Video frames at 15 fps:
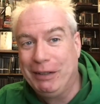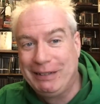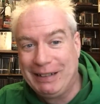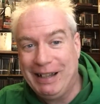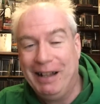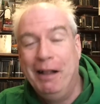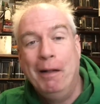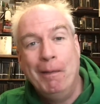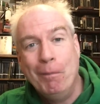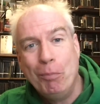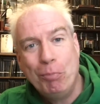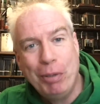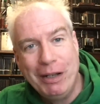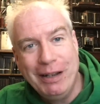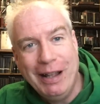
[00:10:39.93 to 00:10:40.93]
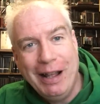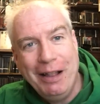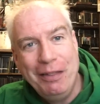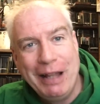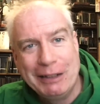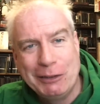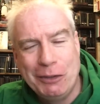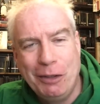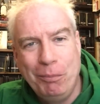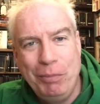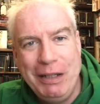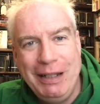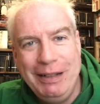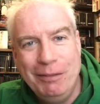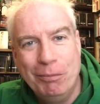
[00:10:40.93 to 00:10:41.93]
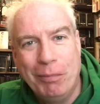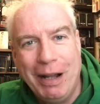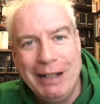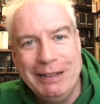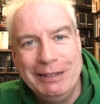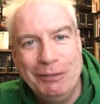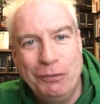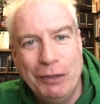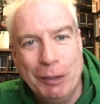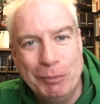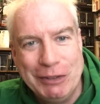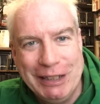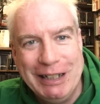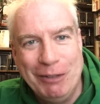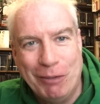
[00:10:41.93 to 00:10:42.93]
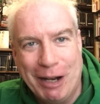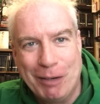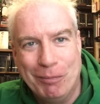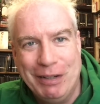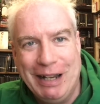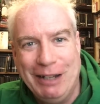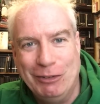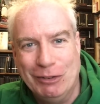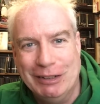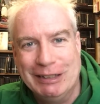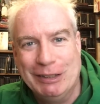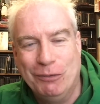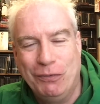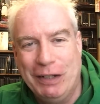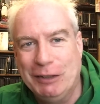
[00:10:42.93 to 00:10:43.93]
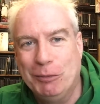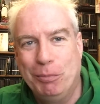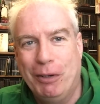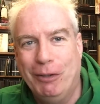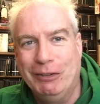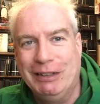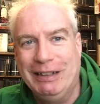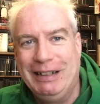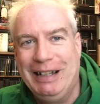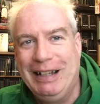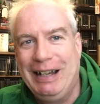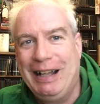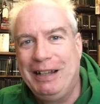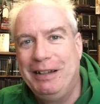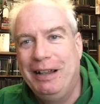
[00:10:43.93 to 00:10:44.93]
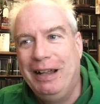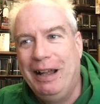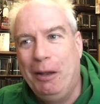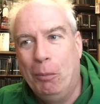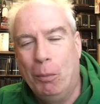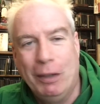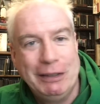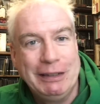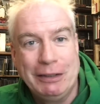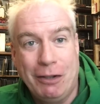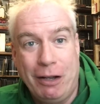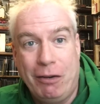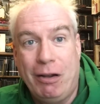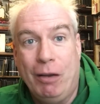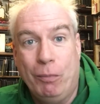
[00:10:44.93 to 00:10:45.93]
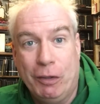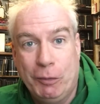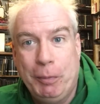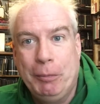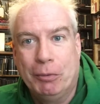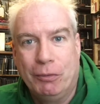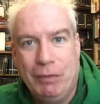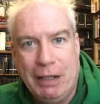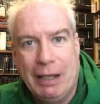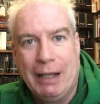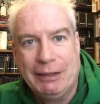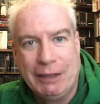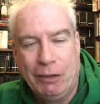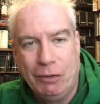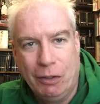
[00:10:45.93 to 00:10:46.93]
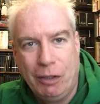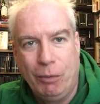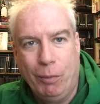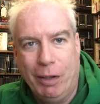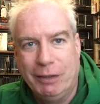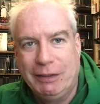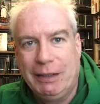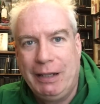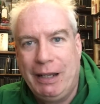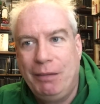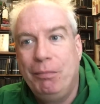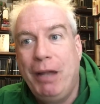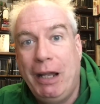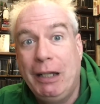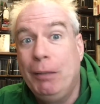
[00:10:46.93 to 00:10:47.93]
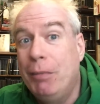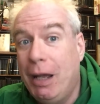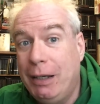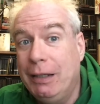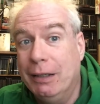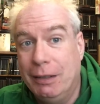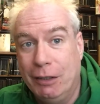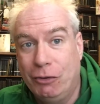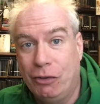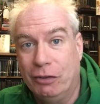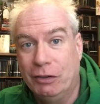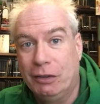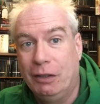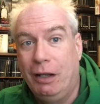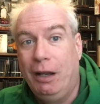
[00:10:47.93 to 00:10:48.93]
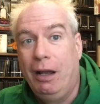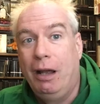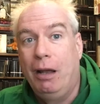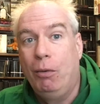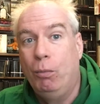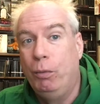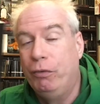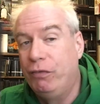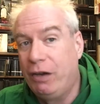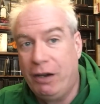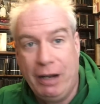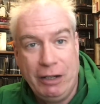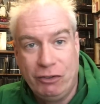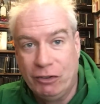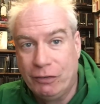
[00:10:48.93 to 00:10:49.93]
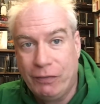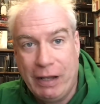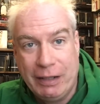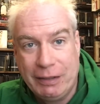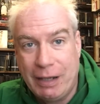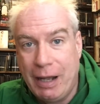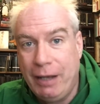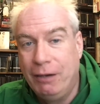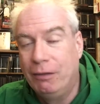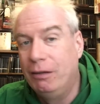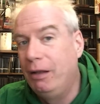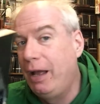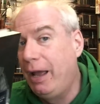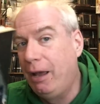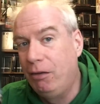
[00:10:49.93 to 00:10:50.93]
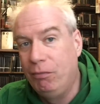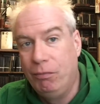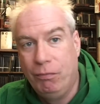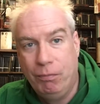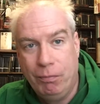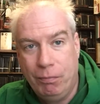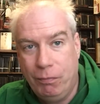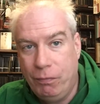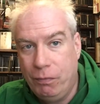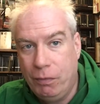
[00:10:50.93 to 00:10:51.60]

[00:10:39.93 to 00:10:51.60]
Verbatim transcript: but uh, but that's going to be my Philip Sidney recommendation is The Defense of Poesy. It had, once it caught on, once people realized how good it was, it had many, many editions with variations of that title and